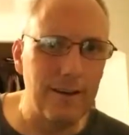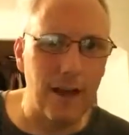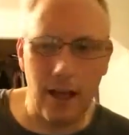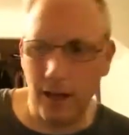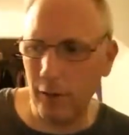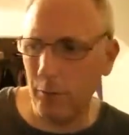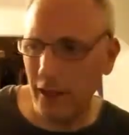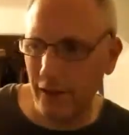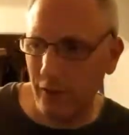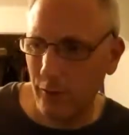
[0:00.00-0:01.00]

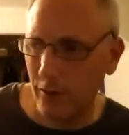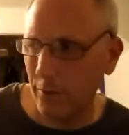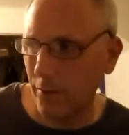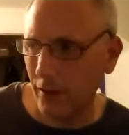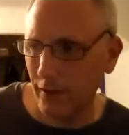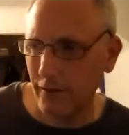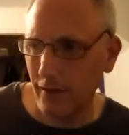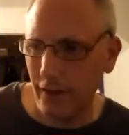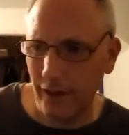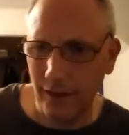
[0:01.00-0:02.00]
element to it because
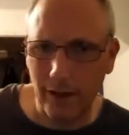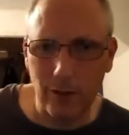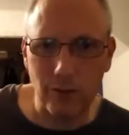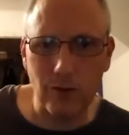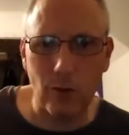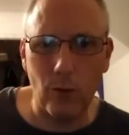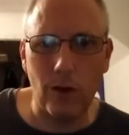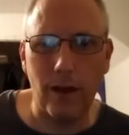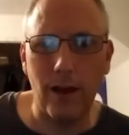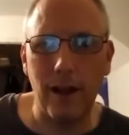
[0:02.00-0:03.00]
they done a whole
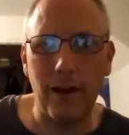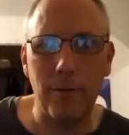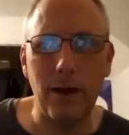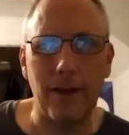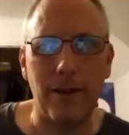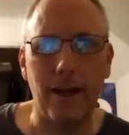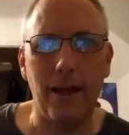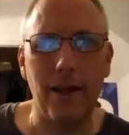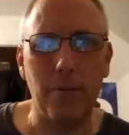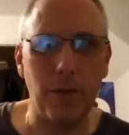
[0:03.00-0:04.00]
storyline about
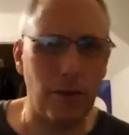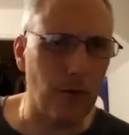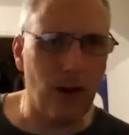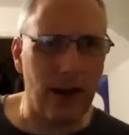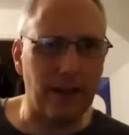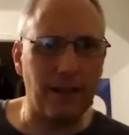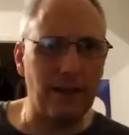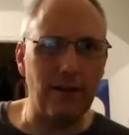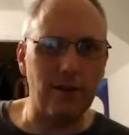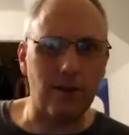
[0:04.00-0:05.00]
that, people acting
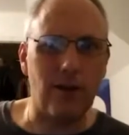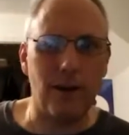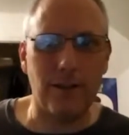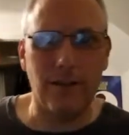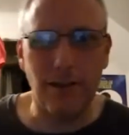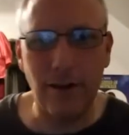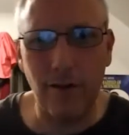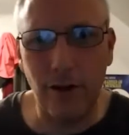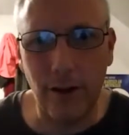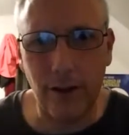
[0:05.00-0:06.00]
all crazy and
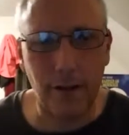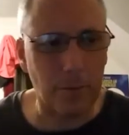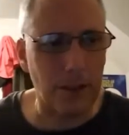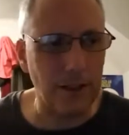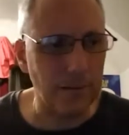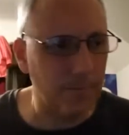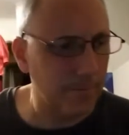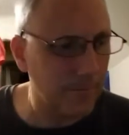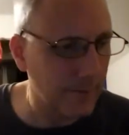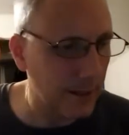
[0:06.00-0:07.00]
everything. But
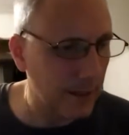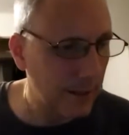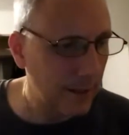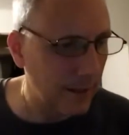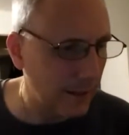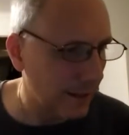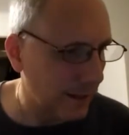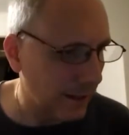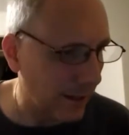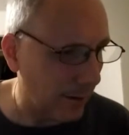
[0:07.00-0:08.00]

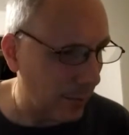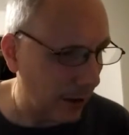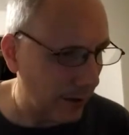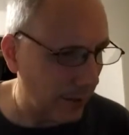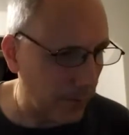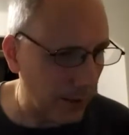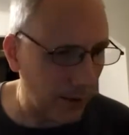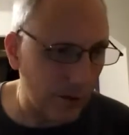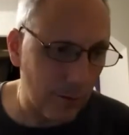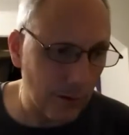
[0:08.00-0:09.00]
yeah, Barney
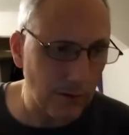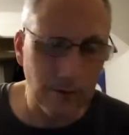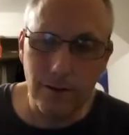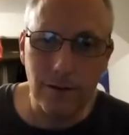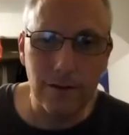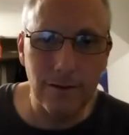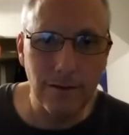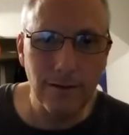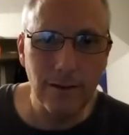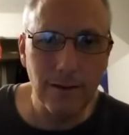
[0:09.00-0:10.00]
Miller was
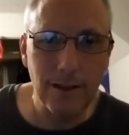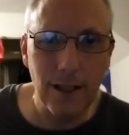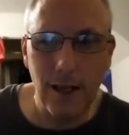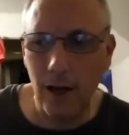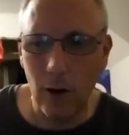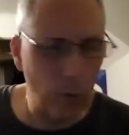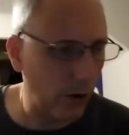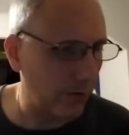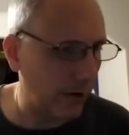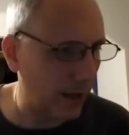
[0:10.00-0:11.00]
a
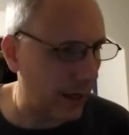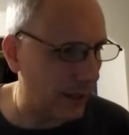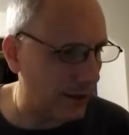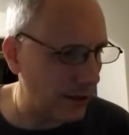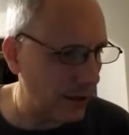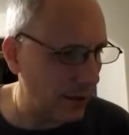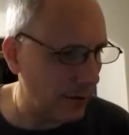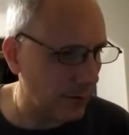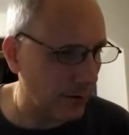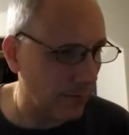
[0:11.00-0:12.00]
one-of-a-kind
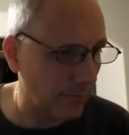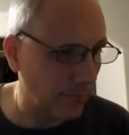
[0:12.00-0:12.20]
show, and